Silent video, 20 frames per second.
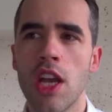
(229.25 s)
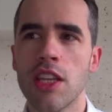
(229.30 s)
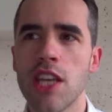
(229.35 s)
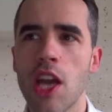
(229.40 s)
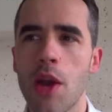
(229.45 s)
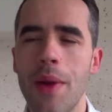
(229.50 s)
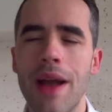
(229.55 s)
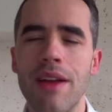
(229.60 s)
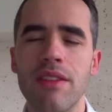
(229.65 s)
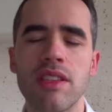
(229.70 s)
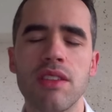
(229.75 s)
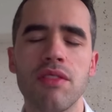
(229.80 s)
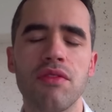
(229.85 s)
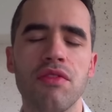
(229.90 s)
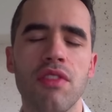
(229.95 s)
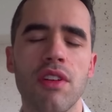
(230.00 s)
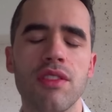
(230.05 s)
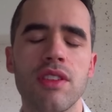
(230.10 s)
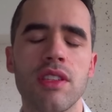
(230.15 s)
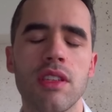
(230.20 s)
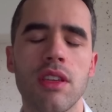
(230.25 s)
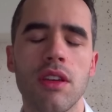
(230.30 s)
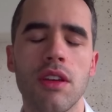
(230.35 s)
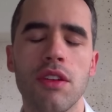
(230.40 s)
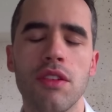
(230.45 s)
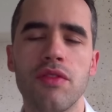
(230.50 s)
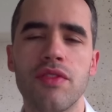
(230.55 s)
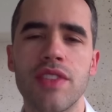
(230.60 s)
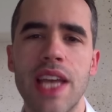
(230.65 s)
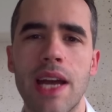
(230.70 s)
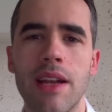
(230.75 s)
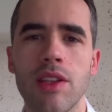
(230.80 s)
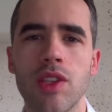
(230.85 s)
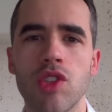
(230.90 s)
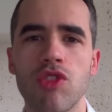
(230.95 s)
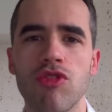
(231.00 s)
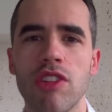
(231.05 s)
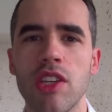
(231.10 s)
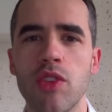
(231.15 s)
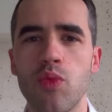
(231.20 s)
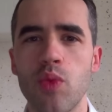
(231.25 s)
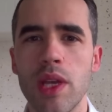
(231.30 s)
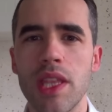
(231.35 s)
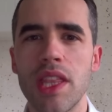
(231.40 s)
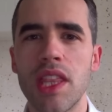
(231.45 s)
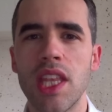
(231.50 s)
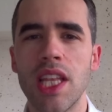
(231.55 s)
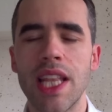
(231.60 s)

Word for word: go out in front of Downing Street with